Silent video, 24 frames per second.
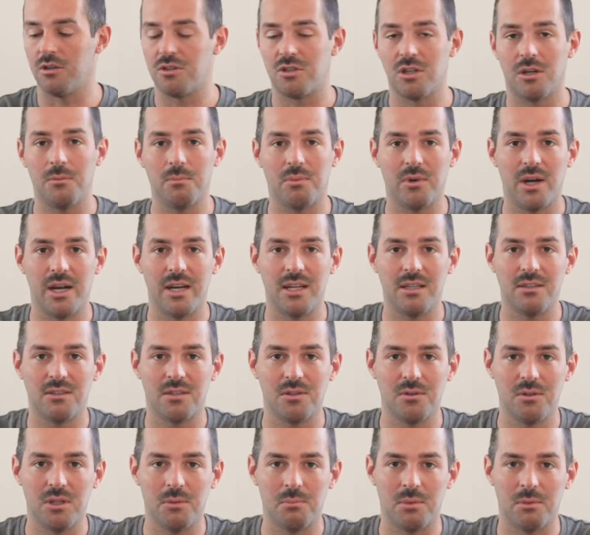I'll jump right
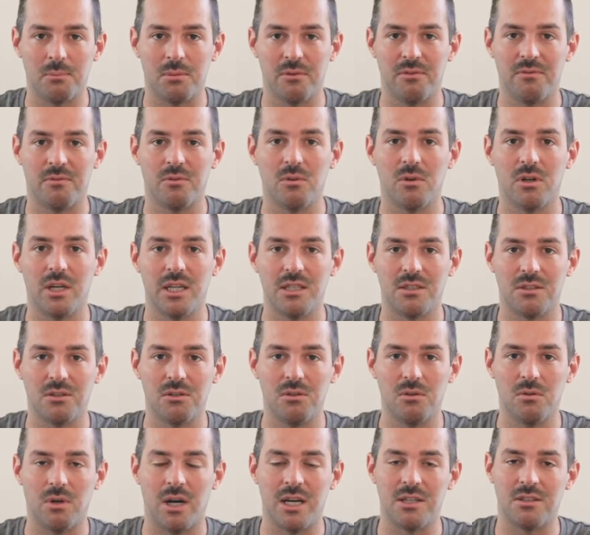into it, but before I
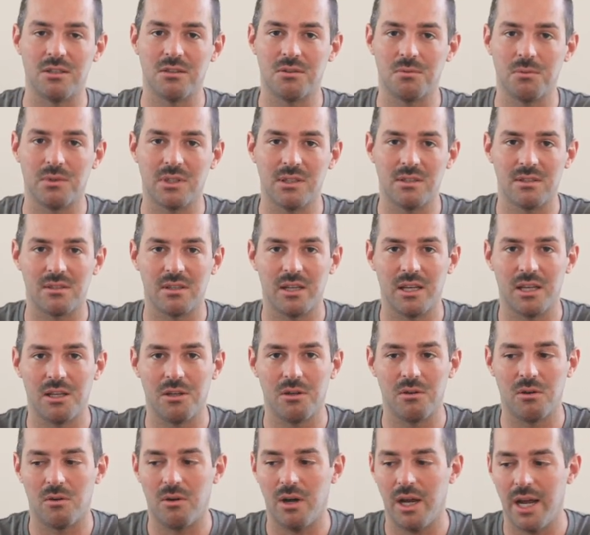do, I just wanna say
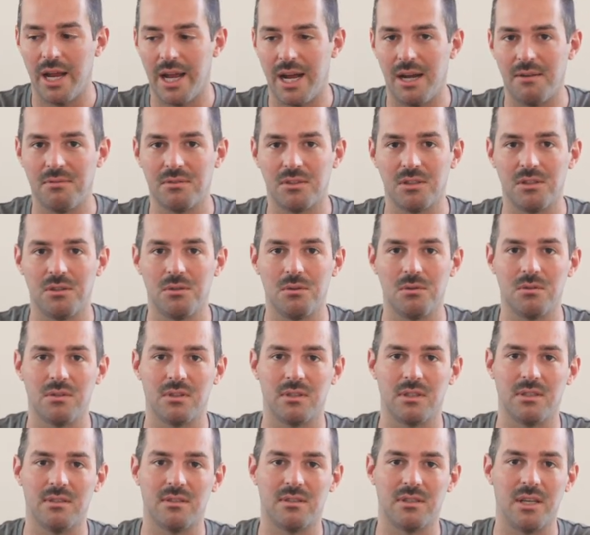you don't have to
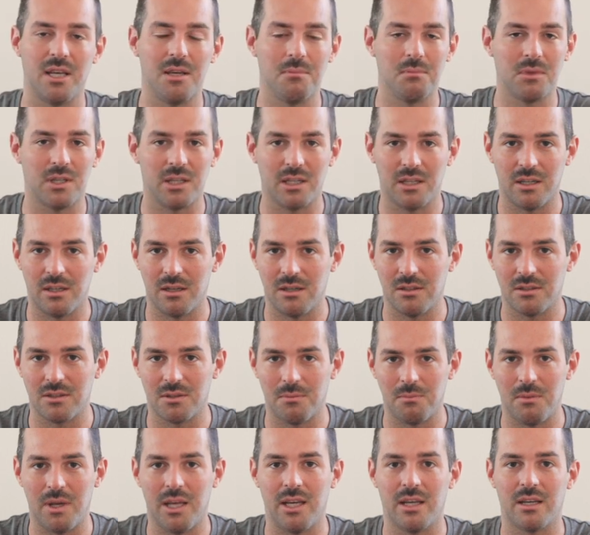use the same gear
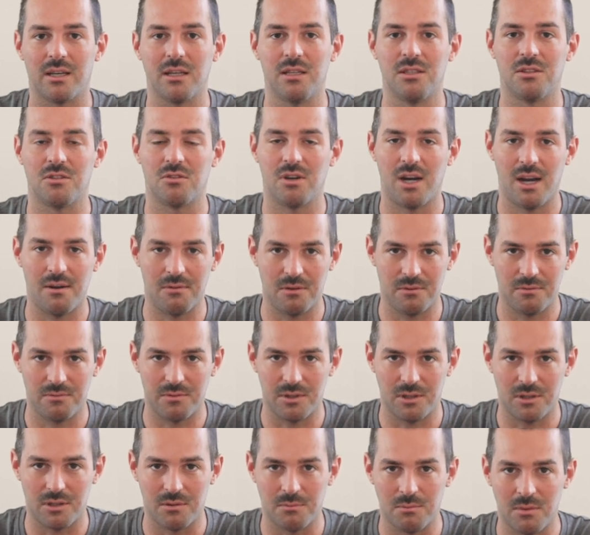to make a travel
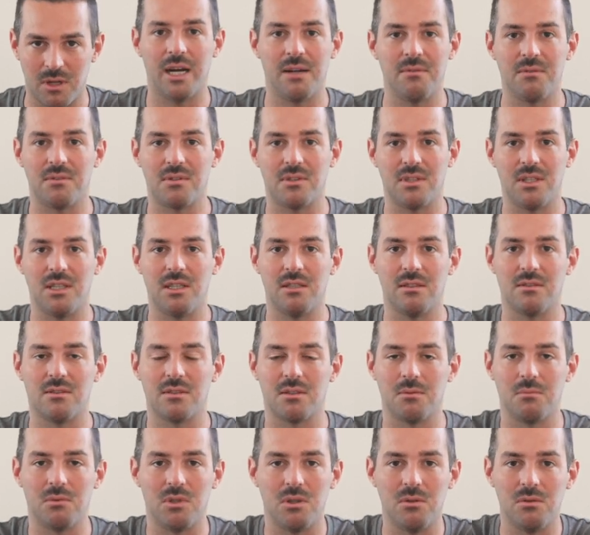film. I've seen
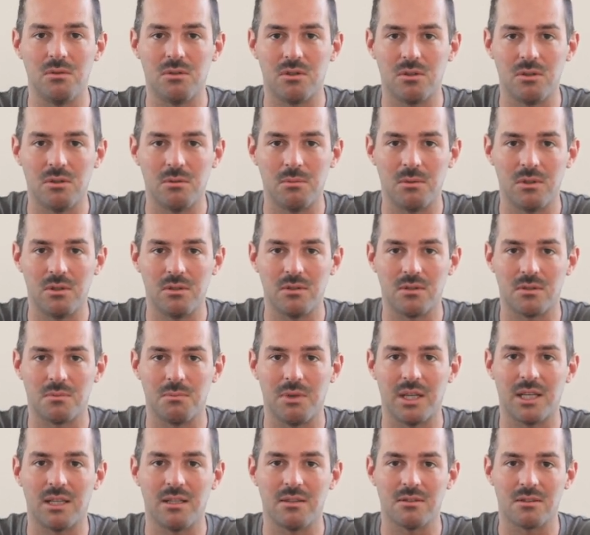some YouTubers
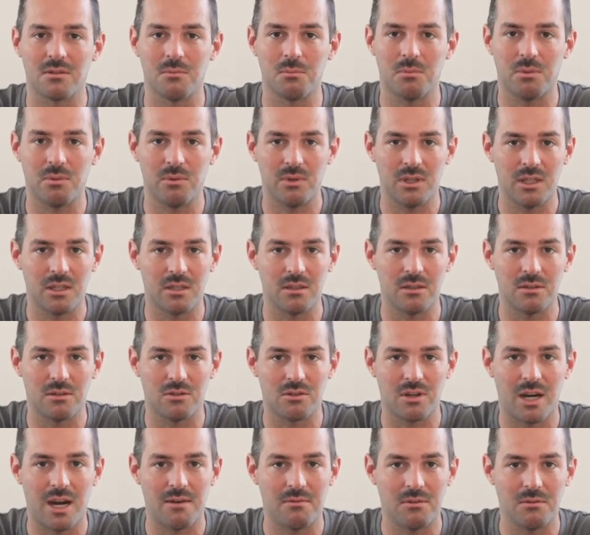making some pretty good
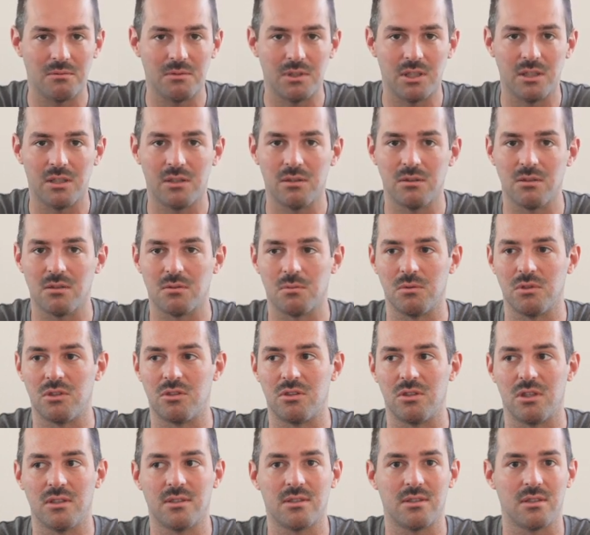travel videos with
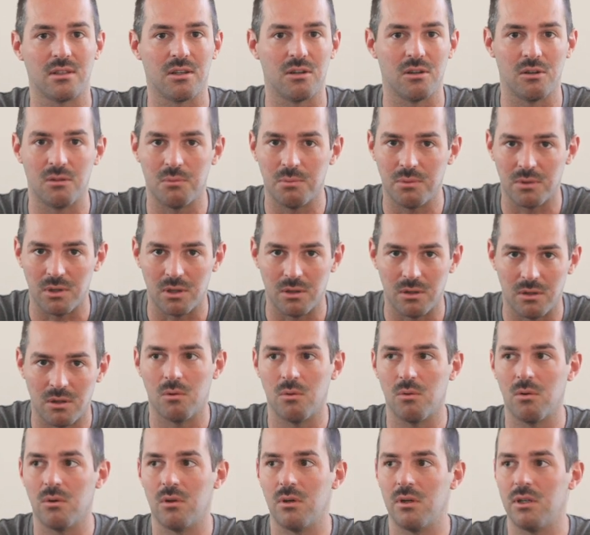just a GoPro,
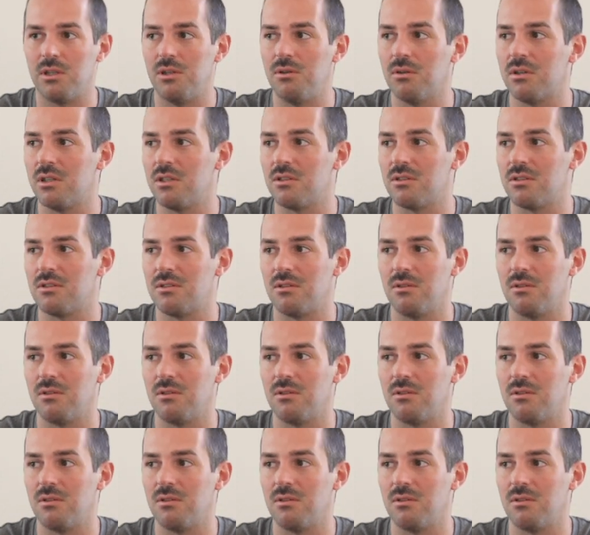or you could just